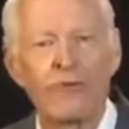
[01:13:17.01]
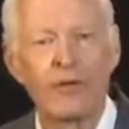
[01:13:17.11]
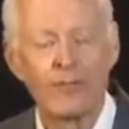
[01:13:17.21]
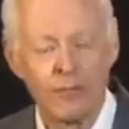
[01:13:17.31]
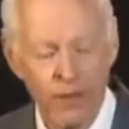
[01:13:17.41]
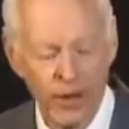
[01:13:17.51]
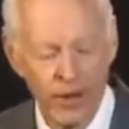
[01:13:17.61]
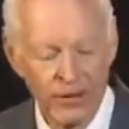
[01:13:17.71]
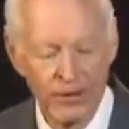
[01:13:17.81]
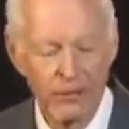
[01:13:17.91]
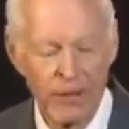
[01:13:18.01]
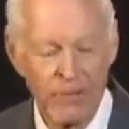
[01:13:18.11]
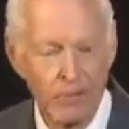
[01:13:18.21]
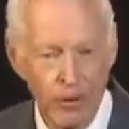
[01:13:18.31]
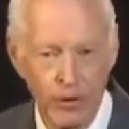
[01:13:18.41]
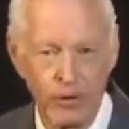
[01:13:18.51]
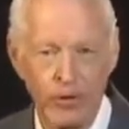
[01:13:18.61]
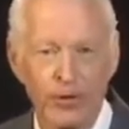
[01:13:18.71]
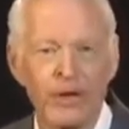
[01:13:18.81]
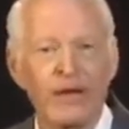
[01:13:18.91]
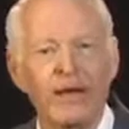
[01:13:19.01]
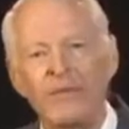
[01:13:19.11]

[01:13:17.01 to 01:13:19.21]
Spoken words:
for the plug to be pulled,